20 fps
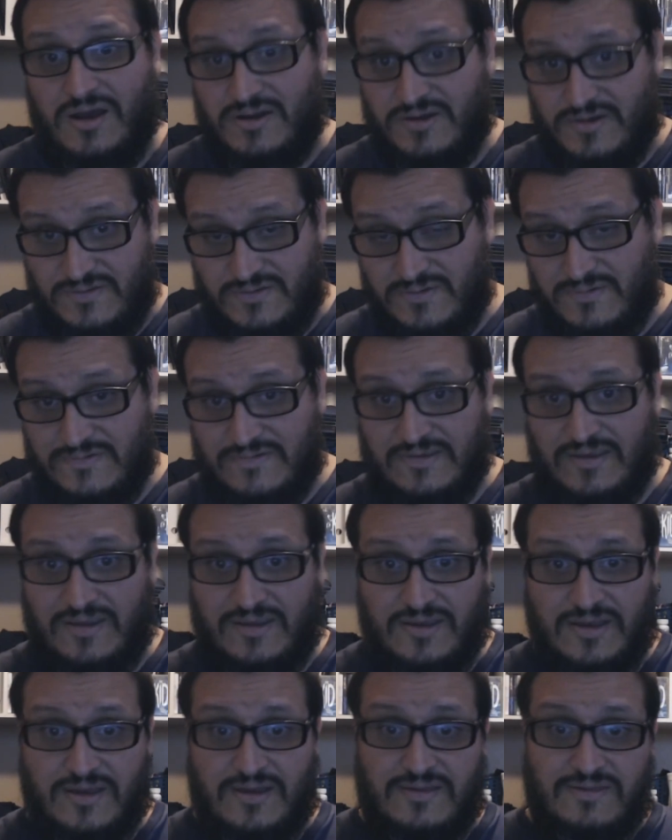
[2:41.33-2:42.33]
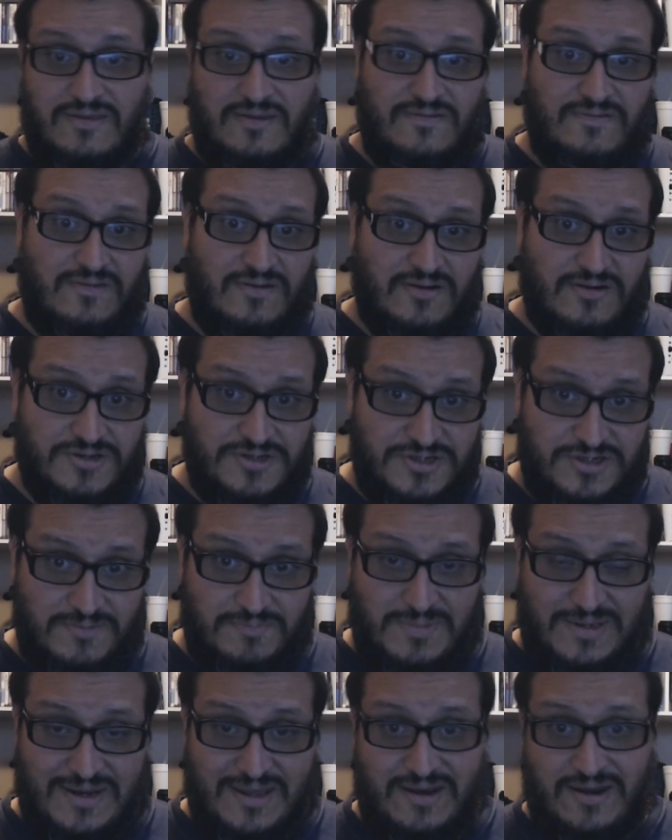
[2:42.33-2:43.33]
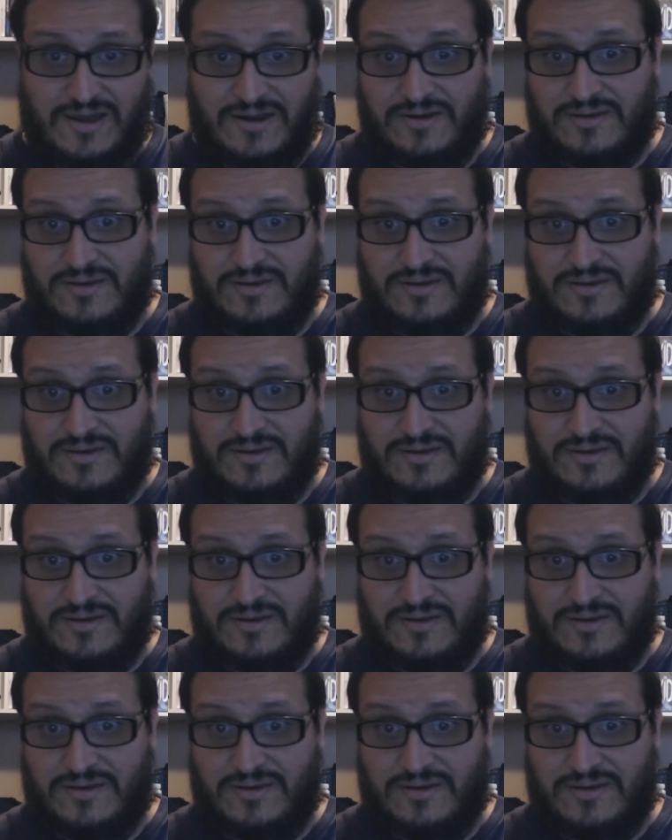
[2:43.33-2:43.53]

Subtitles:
a Tuesday, they start shipping that out on a